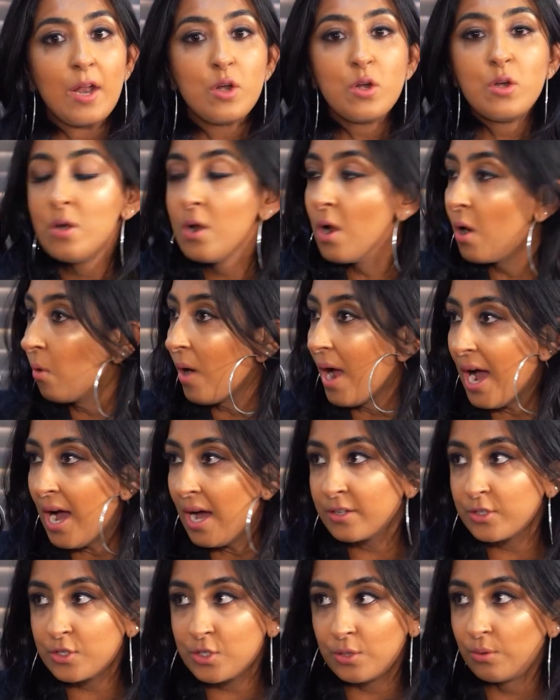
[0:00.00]
No
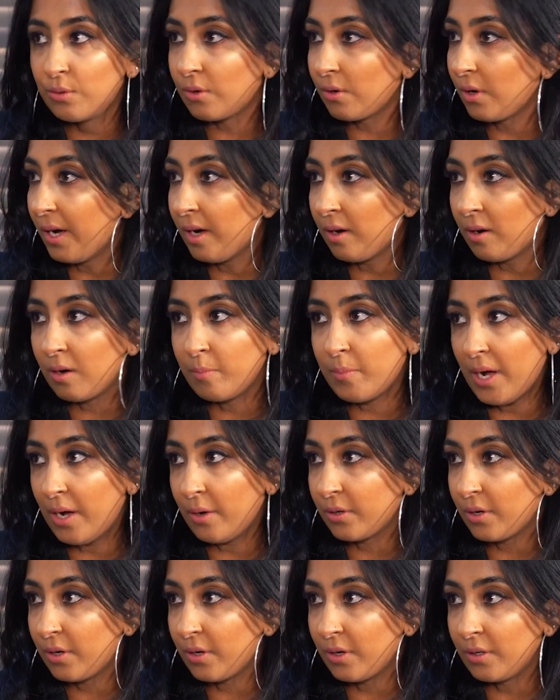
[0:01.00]
attitude or air
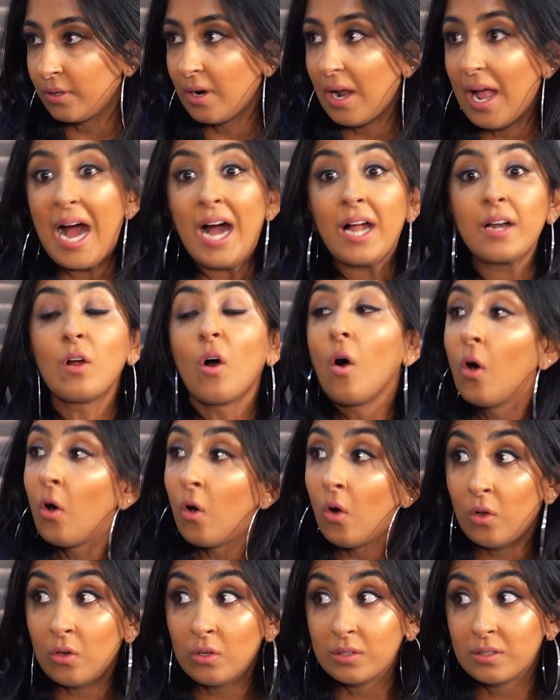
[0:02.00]
about her at
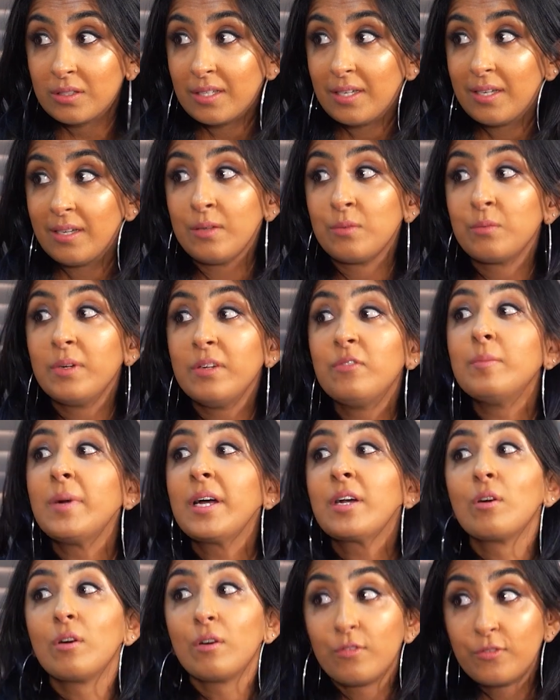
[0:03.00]
all. And we've
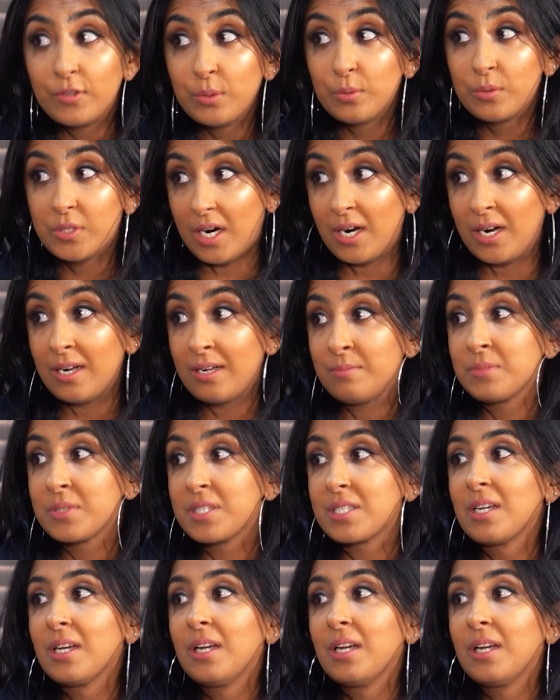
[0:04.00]
met her a few times.